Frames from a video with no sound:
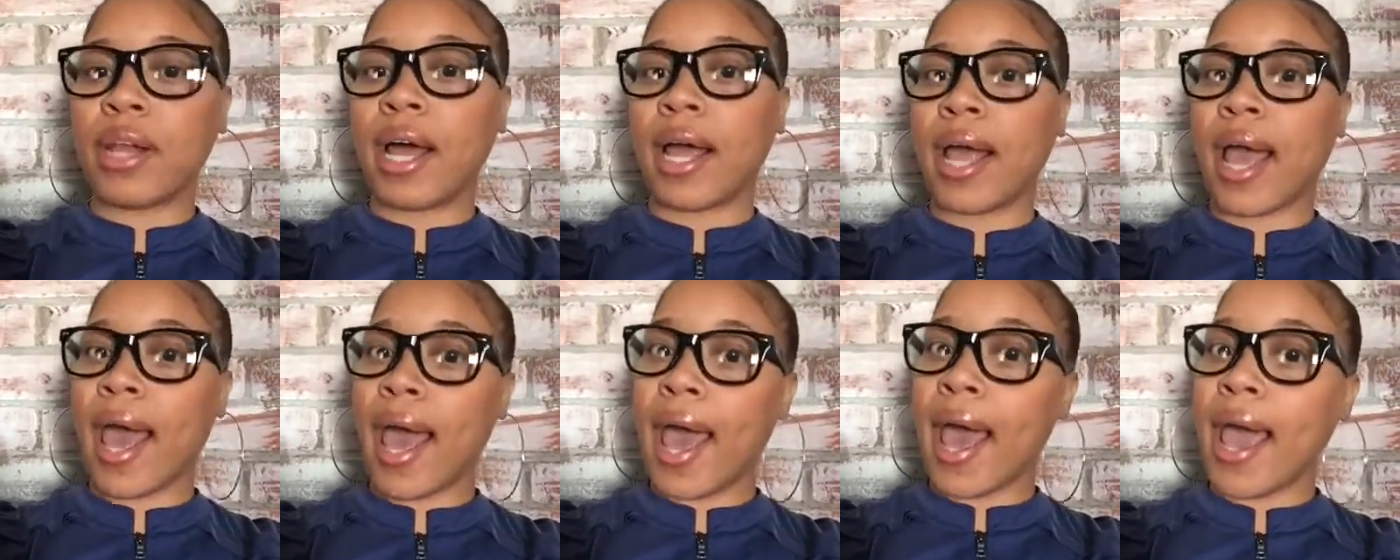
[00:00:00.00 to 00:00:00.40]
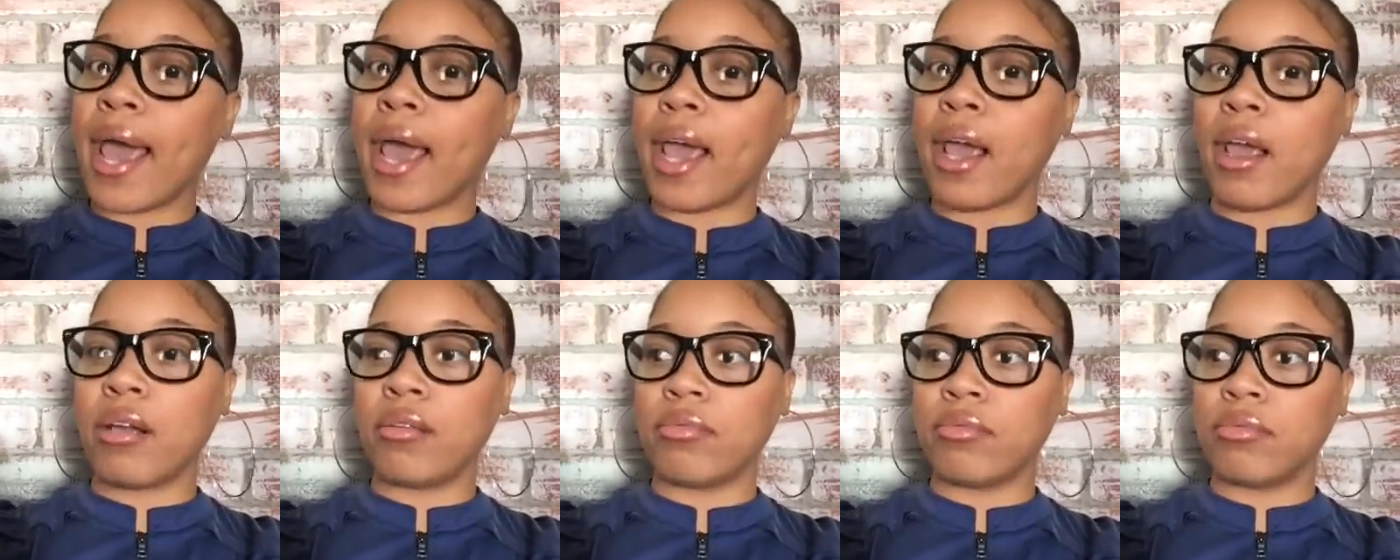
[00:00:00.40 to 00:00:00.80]
Like,
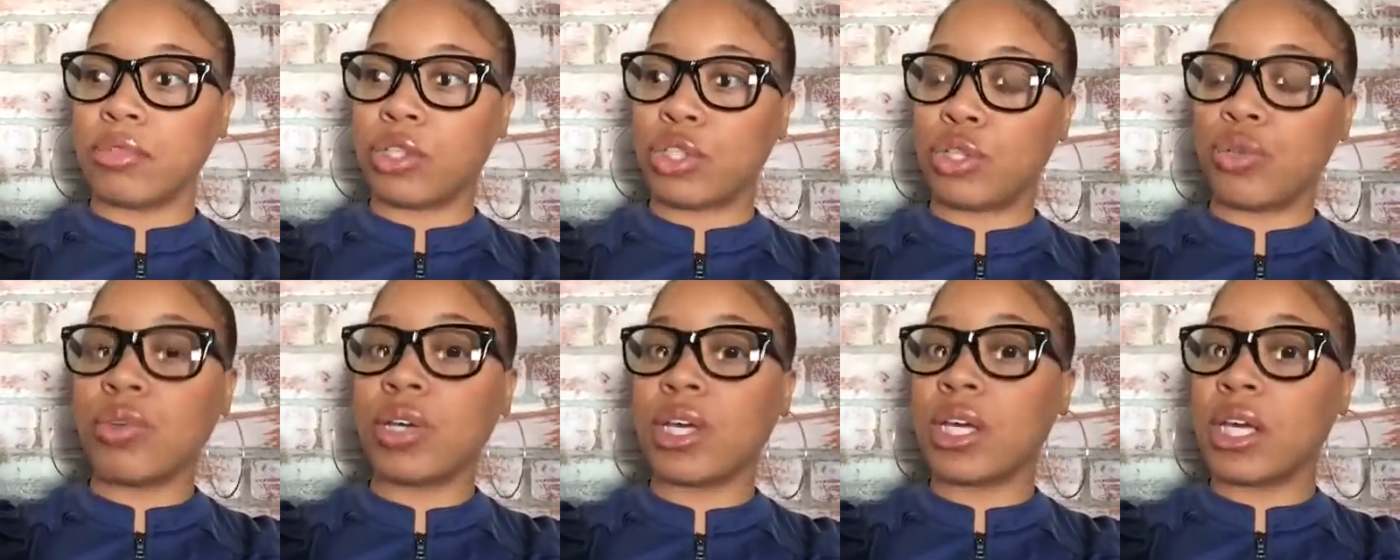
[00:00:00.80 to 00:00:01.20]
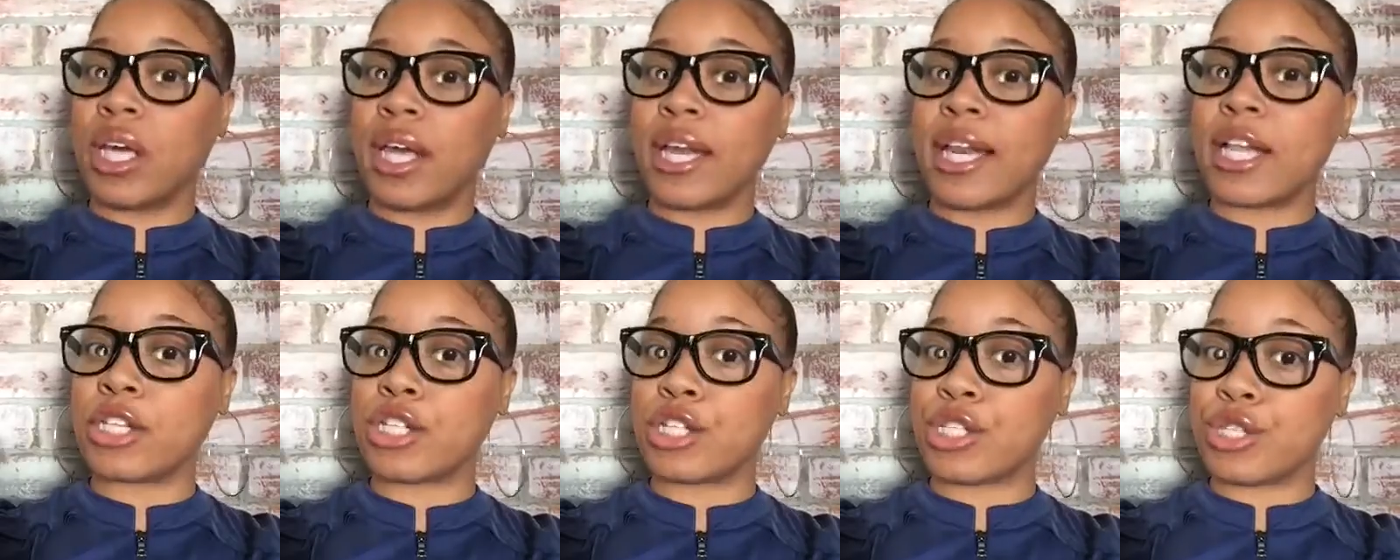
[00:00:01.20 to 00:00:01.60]
hey, you can
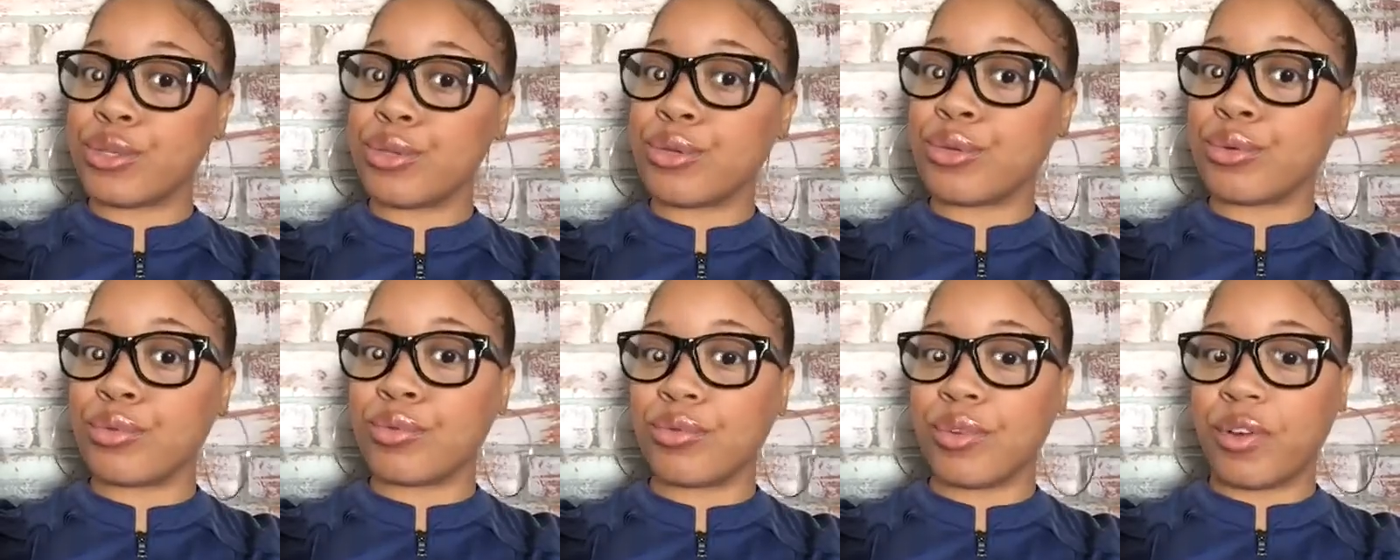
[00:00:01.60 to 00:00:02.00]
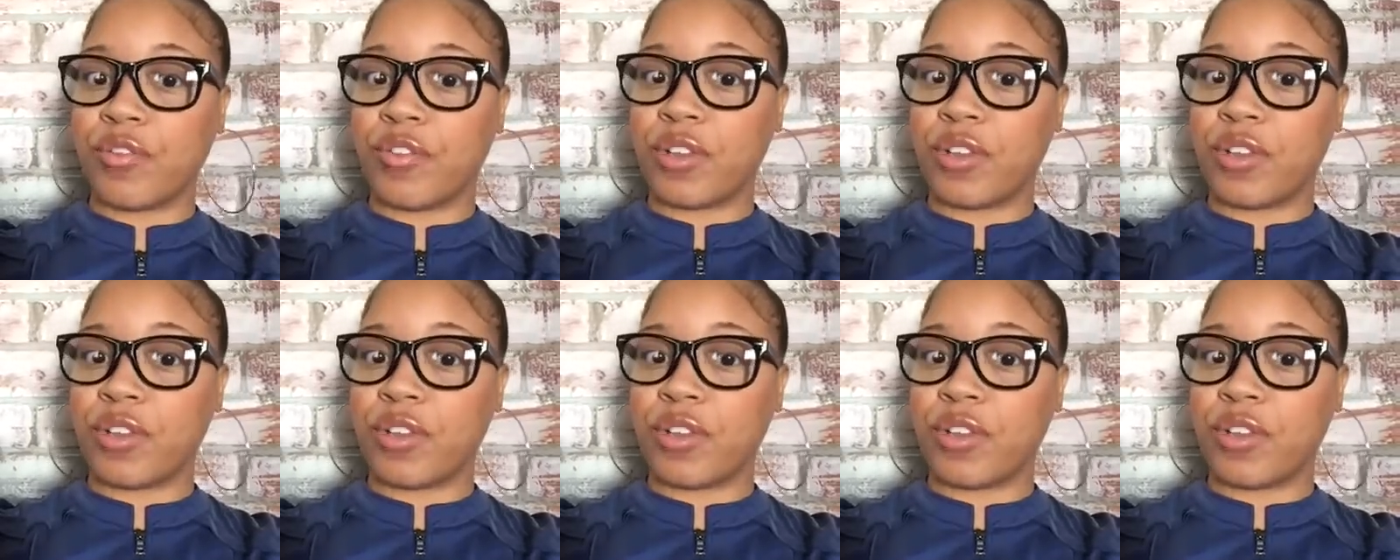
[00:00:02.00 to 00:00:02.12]
get it too.